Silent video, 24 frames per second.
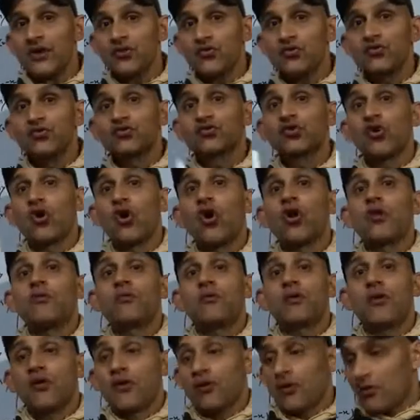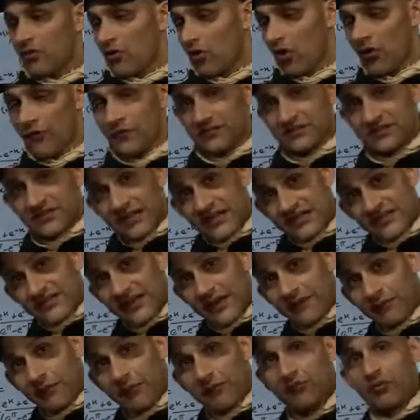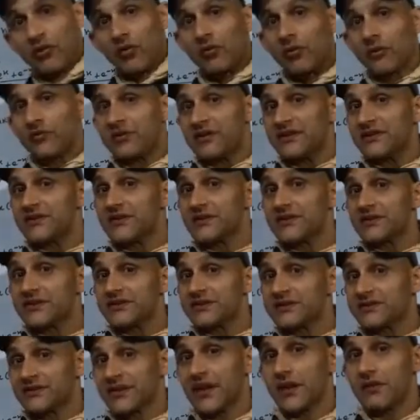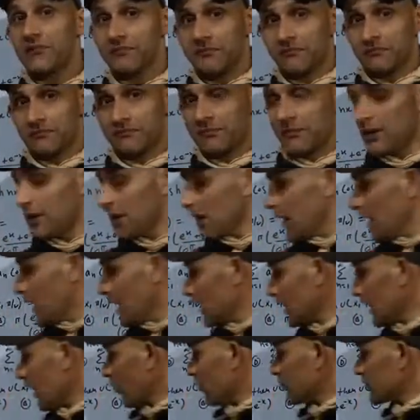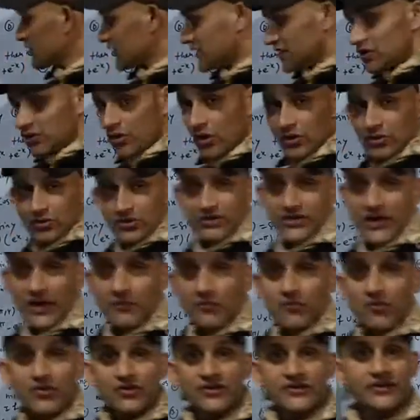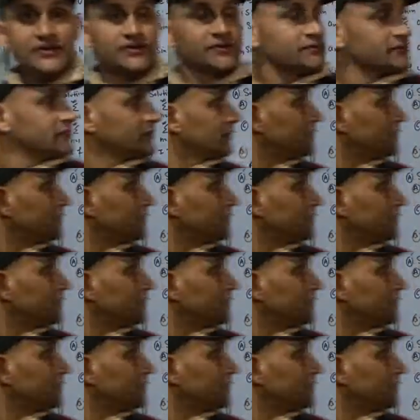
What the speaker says: to solve of such type of problem is same. Now this is also same question.